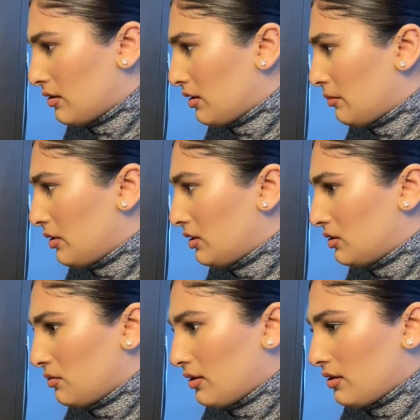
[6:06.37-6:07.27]
I'm gonna
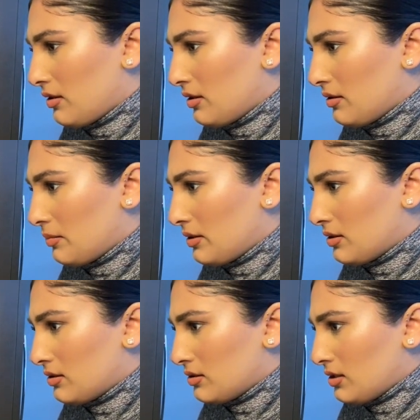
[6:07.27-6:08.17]
do that later
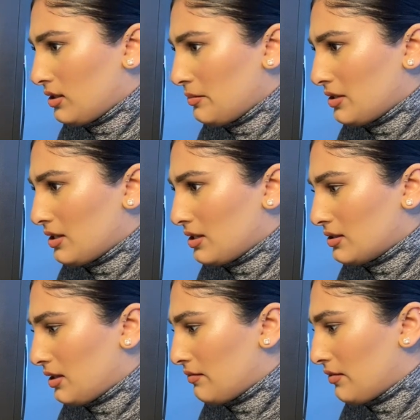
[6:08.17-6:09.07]
because ain't nobody got
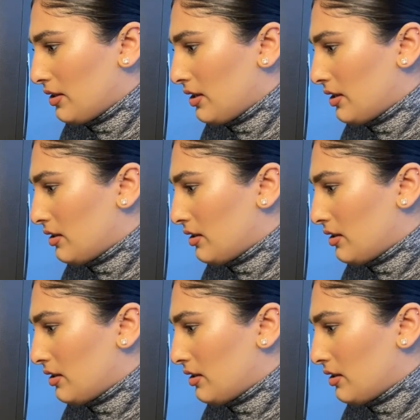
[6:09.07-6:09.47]
time for that.